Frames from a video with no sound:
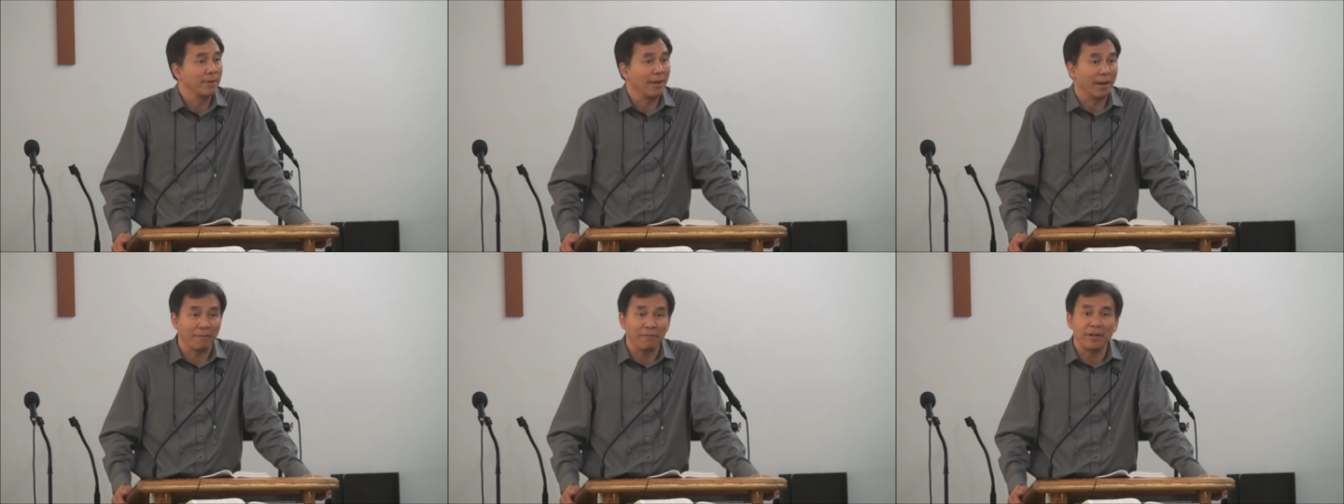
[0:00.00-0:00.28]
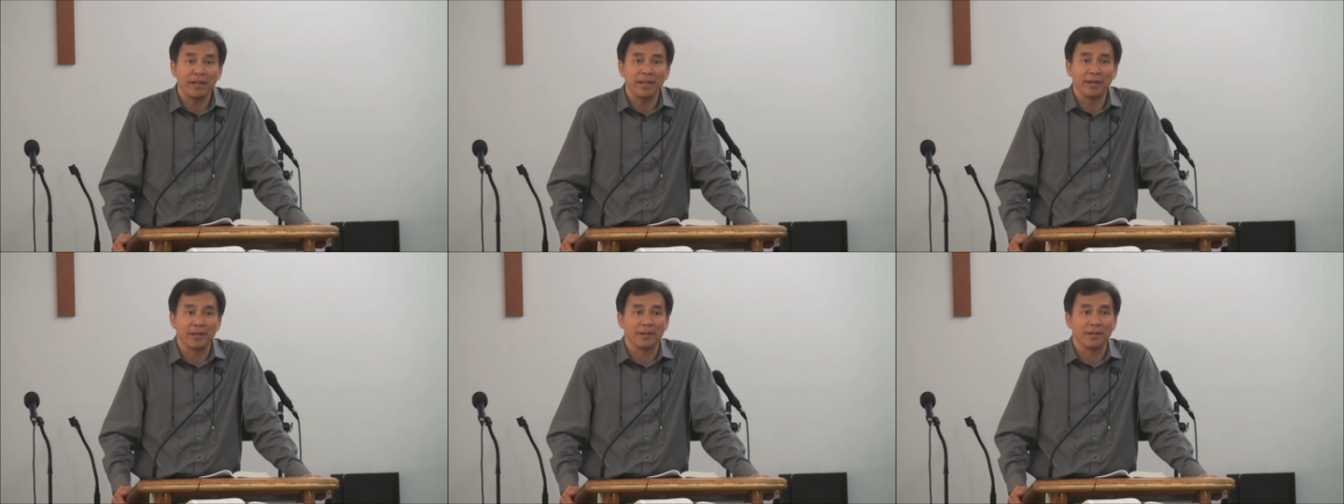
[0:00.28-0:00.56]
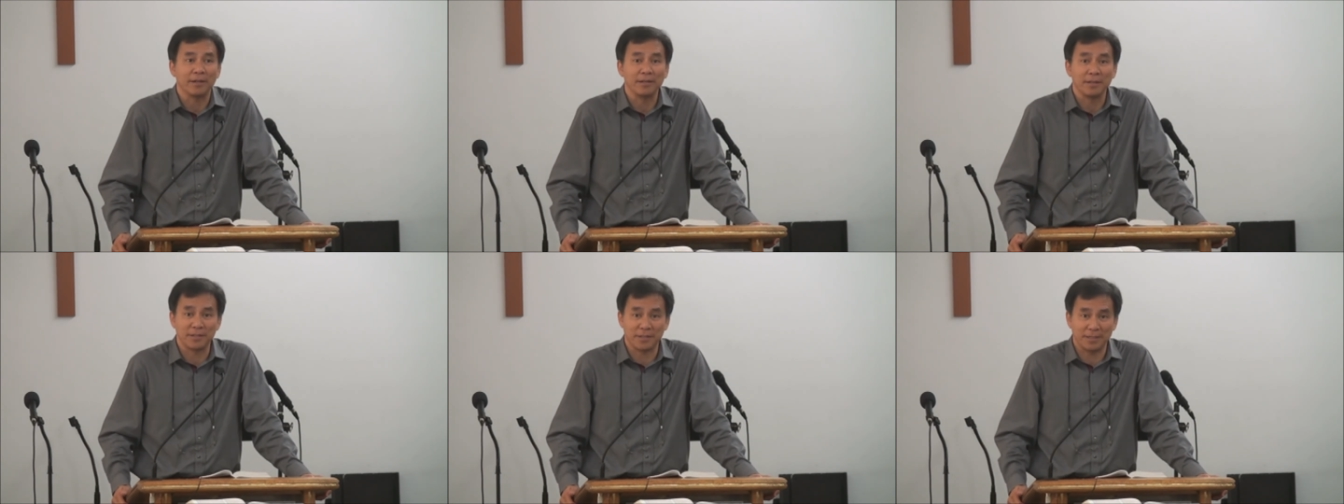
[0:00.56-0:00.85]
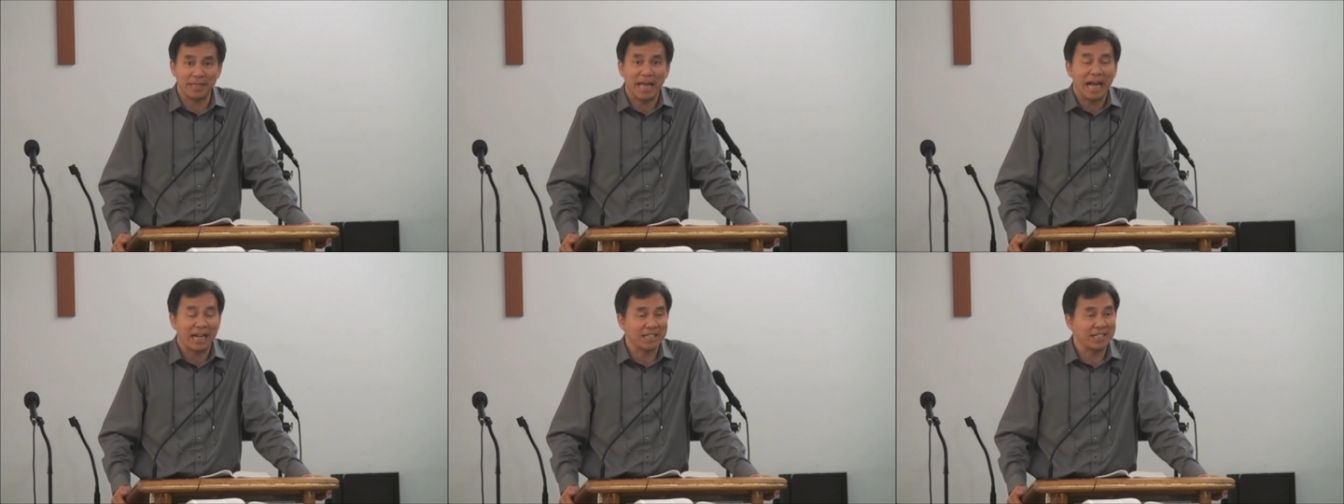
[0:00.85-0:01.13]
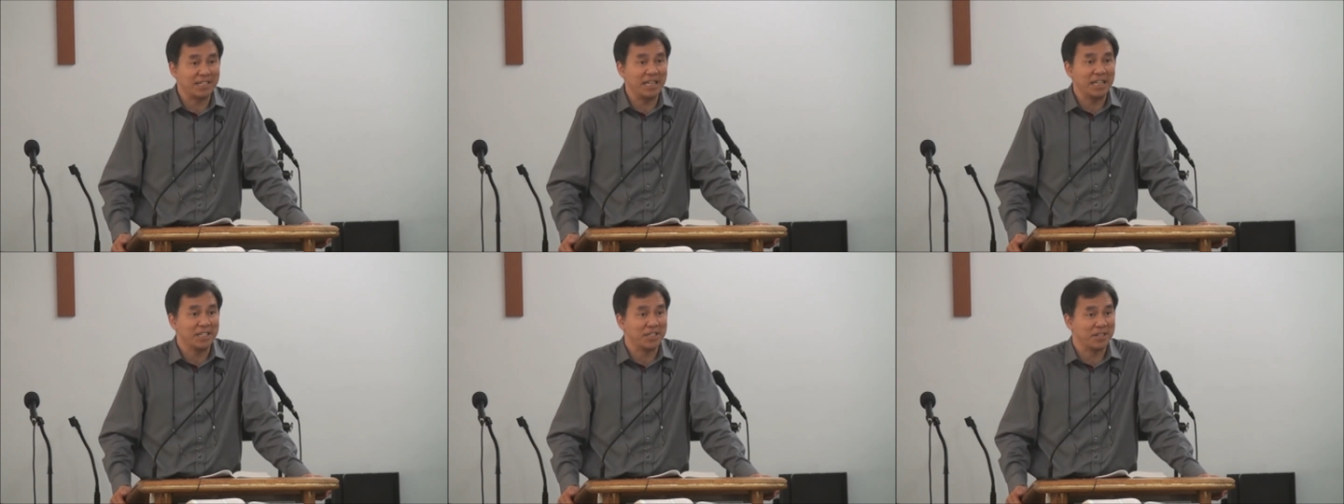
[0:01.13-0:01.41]
every year, it's
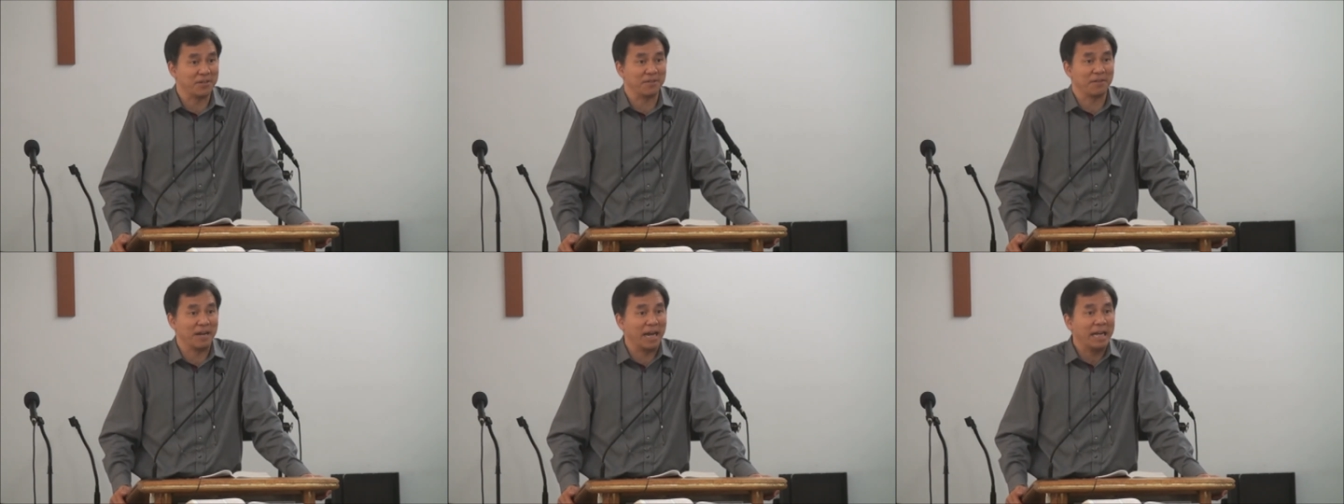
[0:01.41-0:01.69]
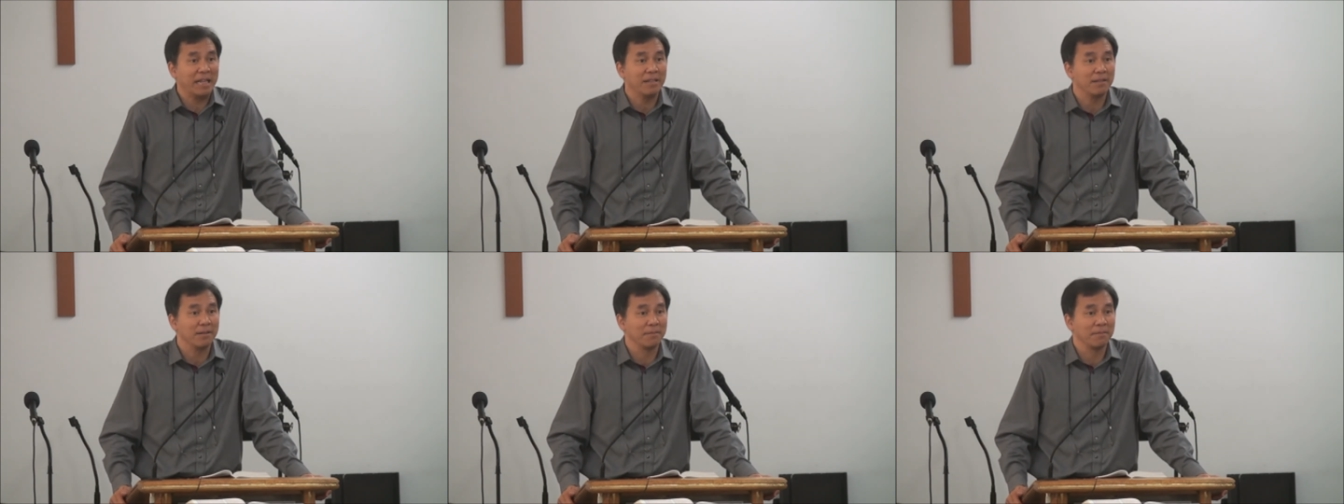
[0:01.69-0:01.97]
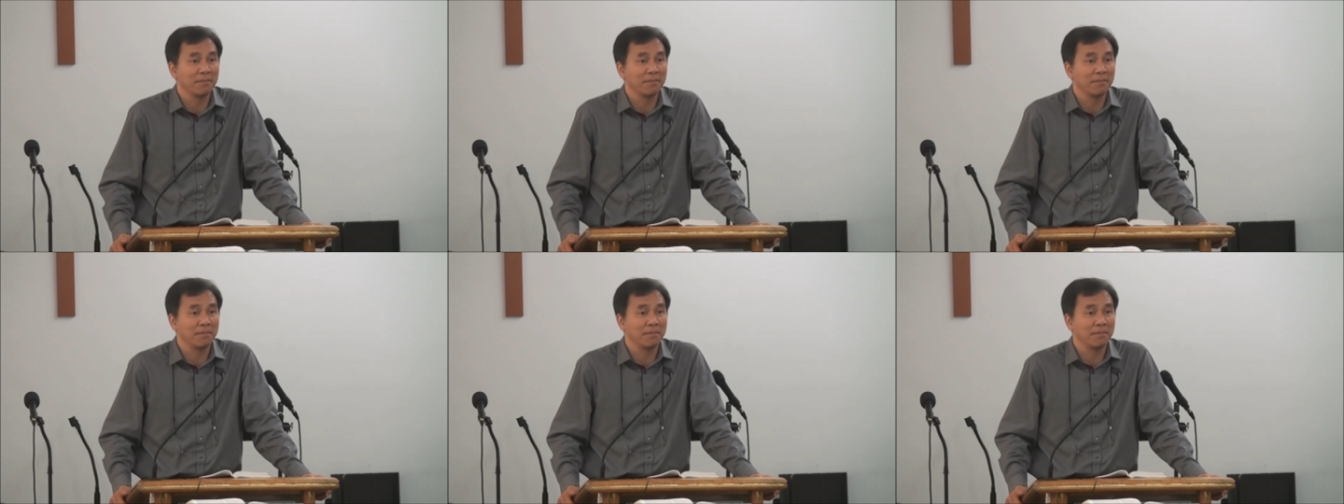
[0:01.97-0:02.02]
tax season, right?